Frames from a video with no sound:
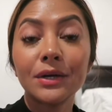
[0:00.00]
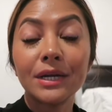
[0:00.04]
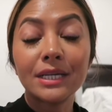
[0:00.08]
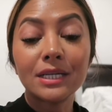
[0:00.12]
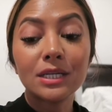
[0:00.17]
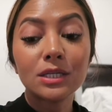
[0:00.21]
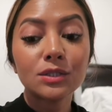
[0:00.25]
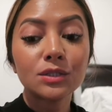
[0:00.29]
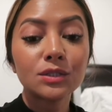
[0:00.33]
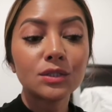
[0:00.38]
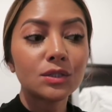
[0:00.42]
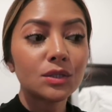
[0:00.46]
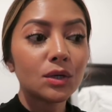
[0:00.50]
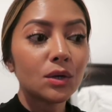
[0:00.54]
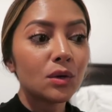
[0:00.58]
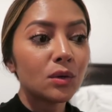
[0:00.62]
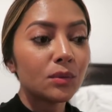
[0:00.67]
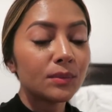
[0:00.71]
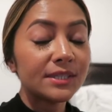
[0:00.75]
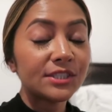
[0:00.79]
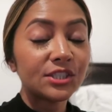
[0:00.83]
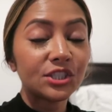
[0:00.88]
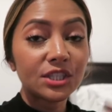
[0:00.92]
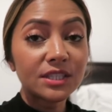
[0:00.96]
All right, so
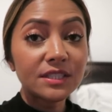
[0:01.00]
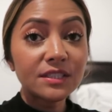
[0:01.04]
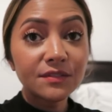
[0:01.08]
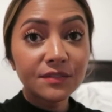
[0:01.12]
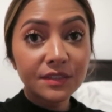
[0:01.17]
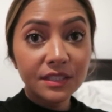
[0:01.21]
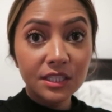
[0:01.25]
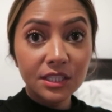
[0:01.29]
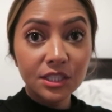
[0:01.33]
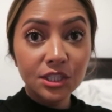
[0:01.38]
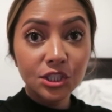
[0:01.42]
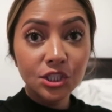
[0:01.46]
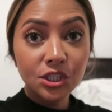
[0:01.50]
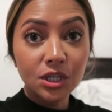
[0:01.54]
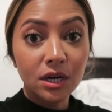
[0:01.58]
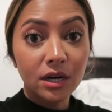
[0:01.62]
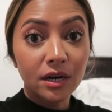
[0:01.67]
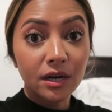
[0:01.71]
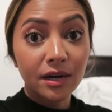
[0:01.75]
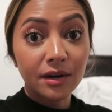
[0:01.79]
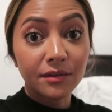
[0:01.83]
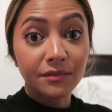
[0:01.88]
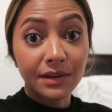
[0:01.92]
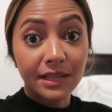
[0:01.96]
we just finished
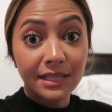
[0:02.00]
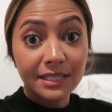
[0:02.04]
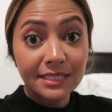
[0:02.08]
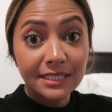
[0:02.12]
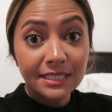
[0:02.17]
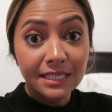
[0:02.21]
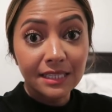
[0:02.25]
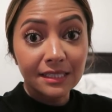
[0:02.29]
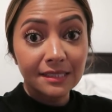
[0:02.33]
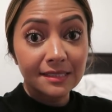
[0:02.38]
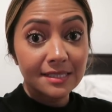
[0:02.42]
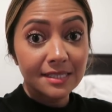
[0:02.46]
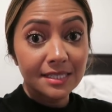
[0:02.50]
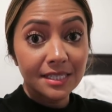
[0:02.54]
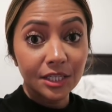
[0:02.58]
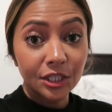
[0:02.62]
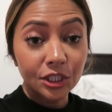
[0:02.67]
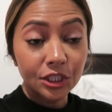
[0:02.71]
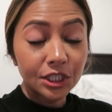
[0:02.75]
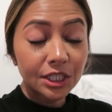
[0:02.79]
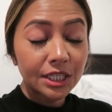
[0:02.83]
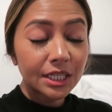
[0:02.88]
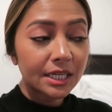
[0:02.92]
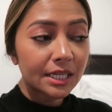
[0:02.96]
our Valentine's
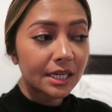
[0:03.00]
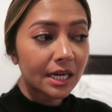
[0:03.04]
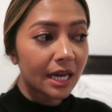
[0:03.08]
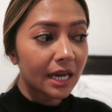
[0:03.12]
dinner,